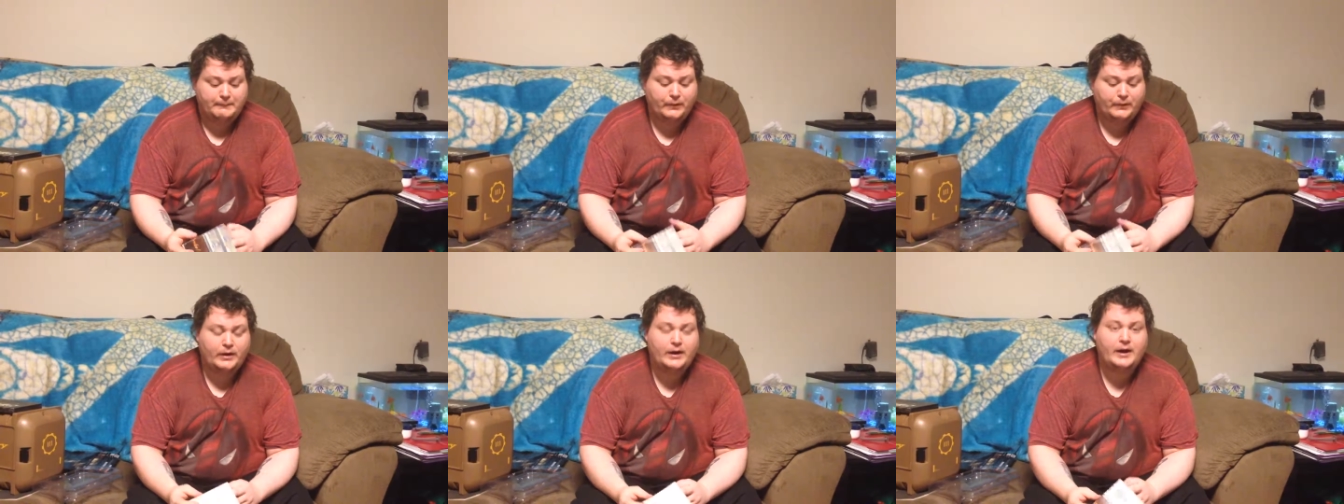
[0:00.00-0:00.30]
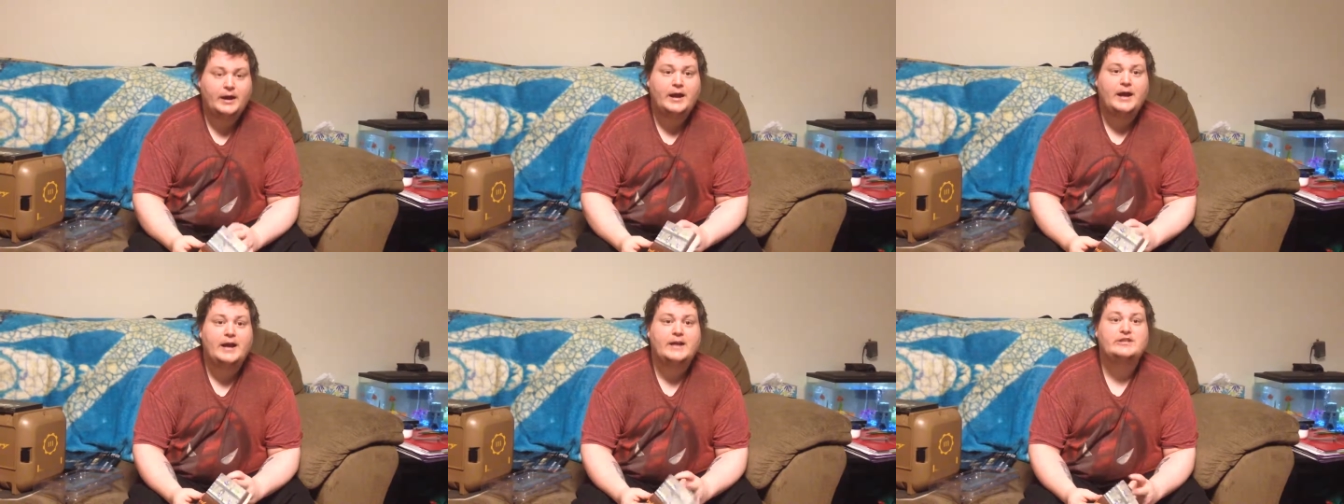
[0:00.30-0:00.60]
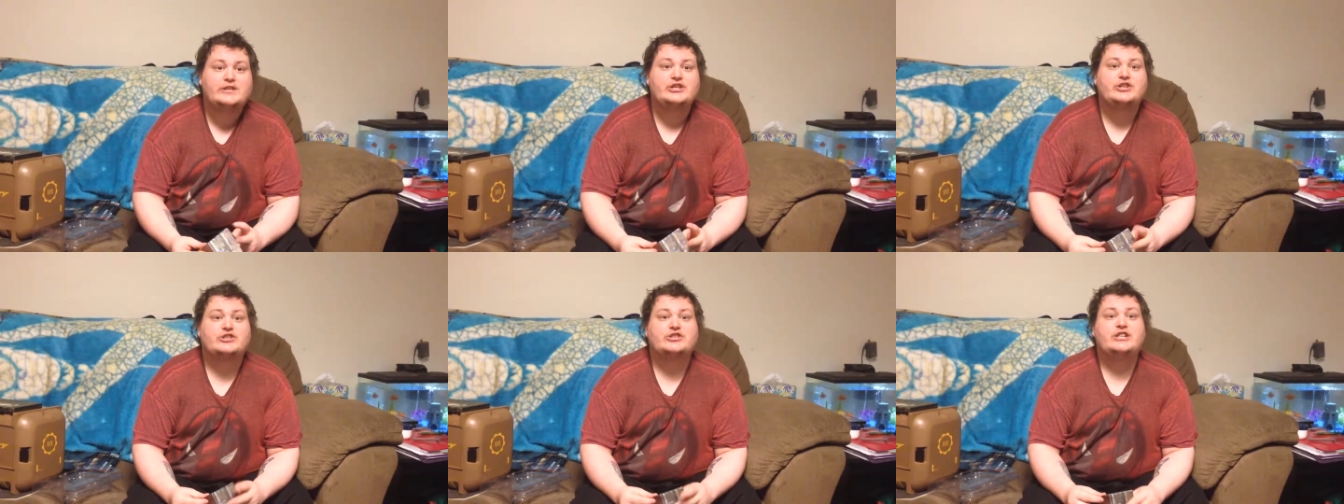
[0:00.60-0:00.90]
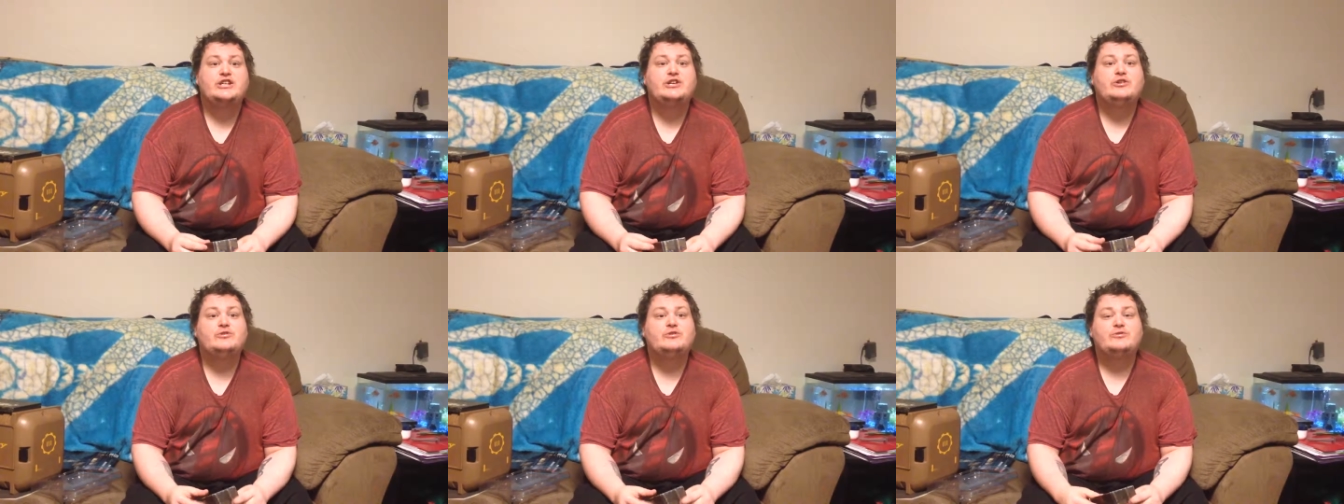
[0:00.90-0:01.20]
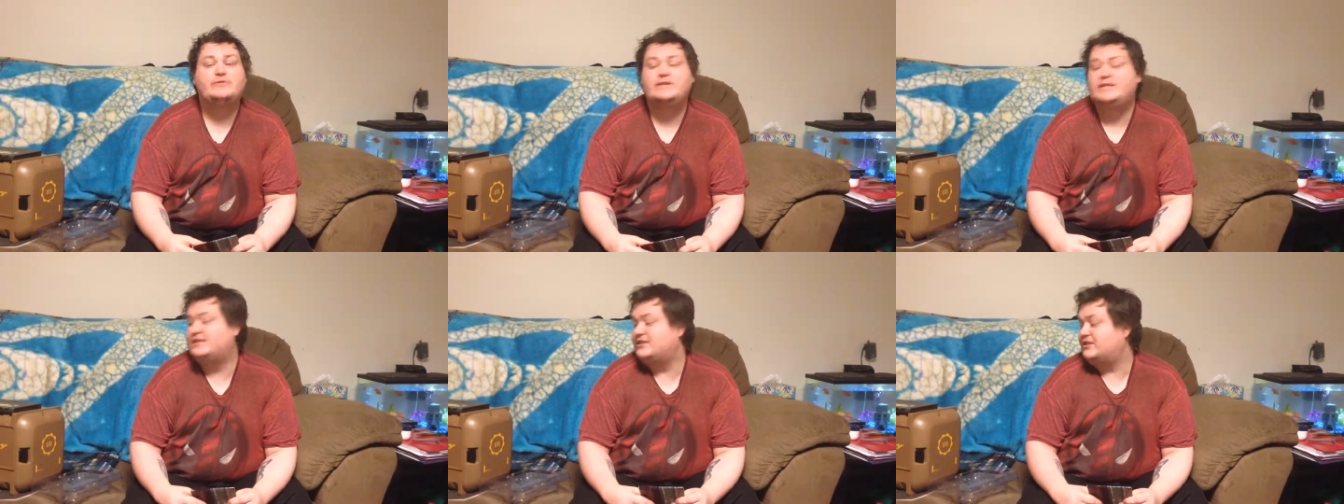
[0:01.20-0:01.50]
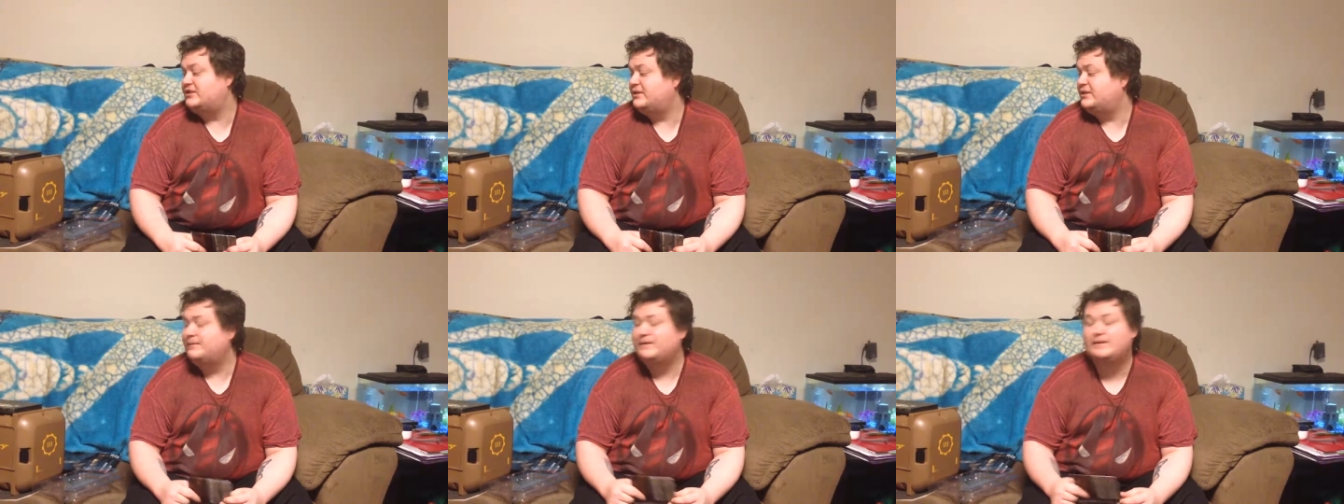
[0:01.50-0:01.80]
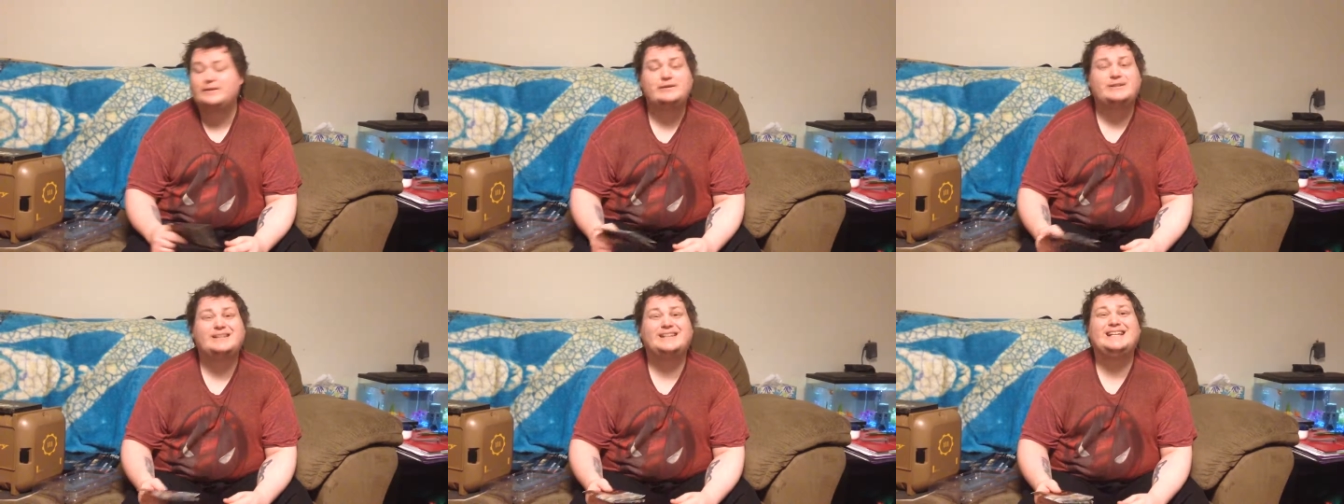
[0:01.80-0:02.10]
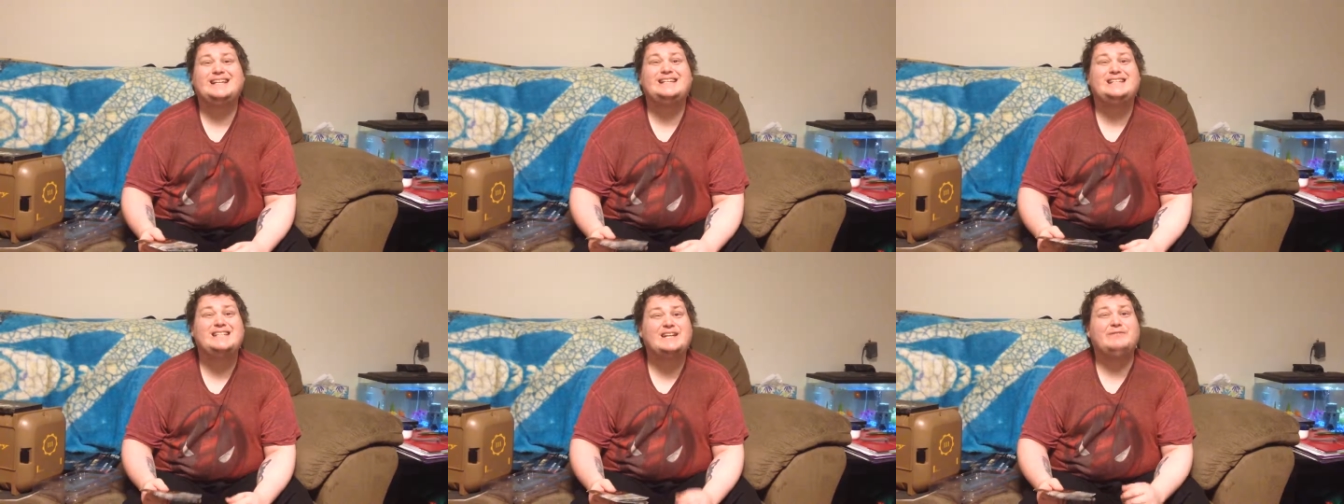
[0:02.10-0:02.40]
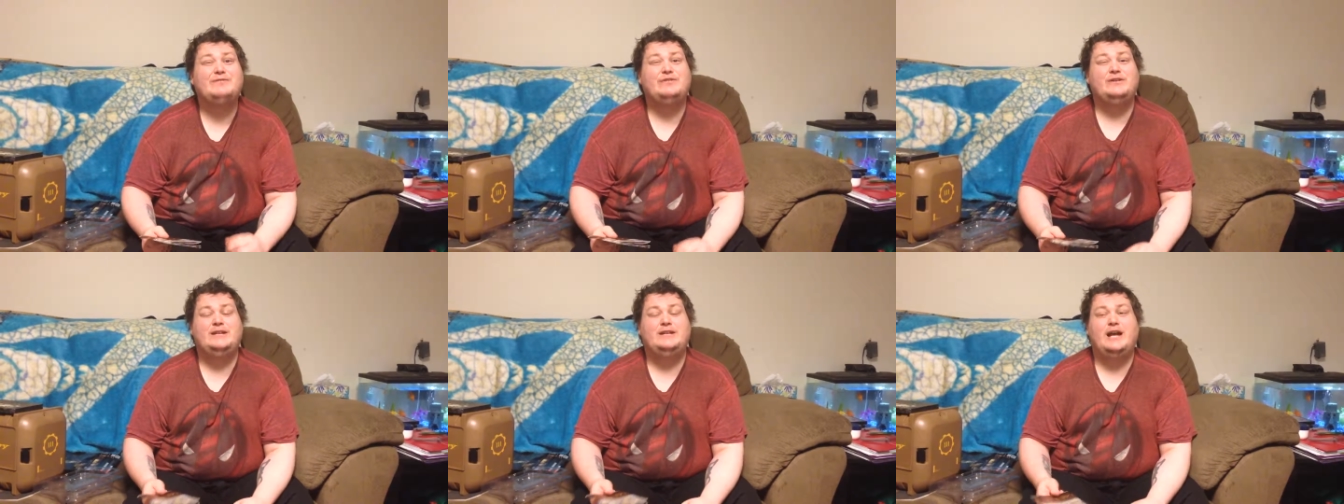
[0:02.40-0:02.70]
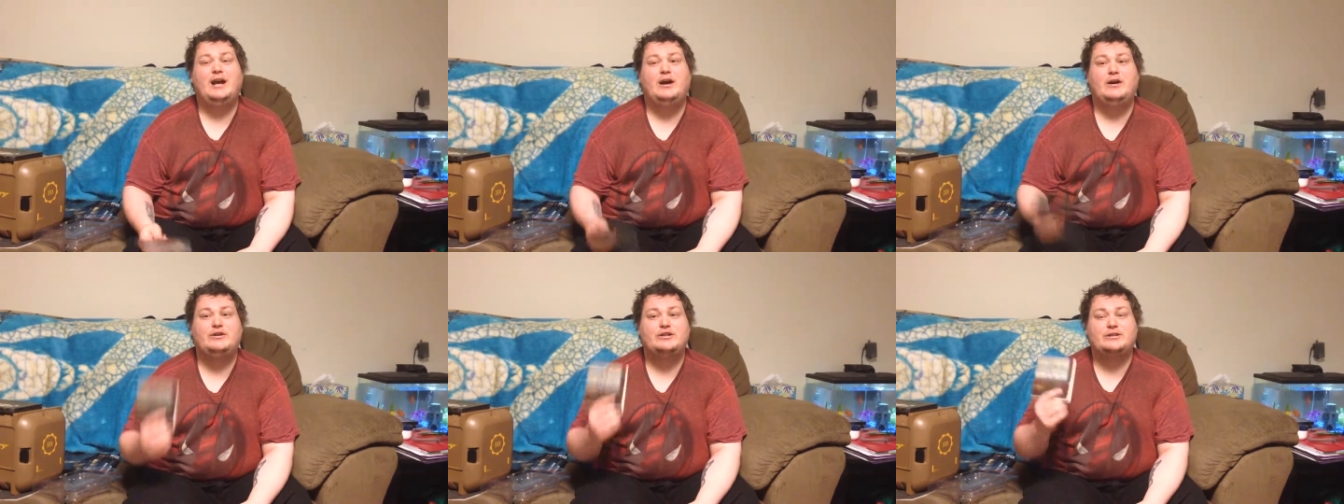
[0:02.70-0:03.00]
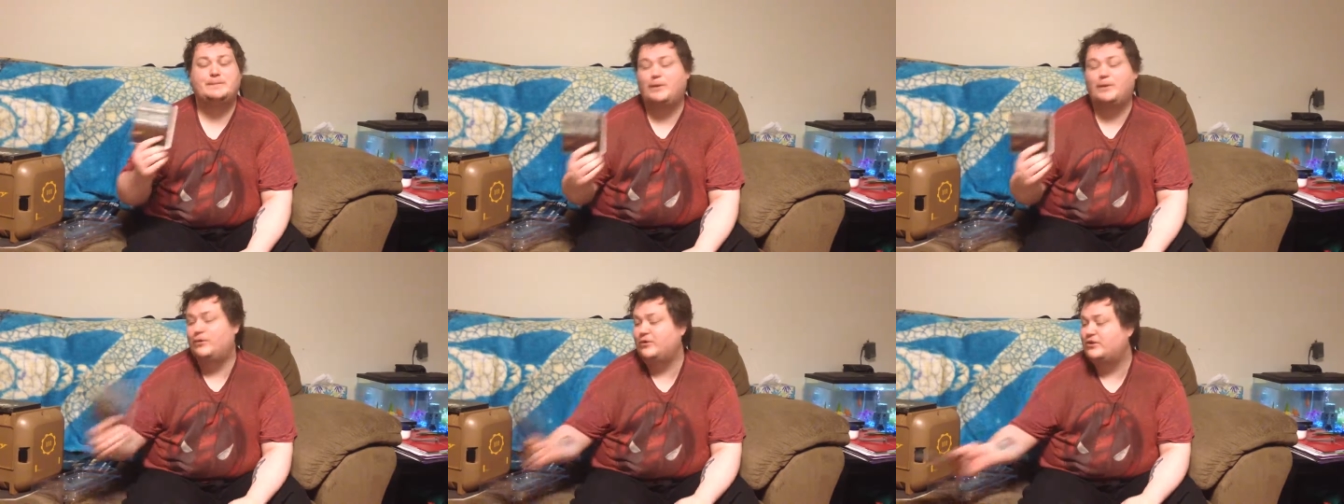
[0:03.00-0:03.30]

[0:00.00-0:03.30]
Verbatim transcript: but your skill trees are typically different now because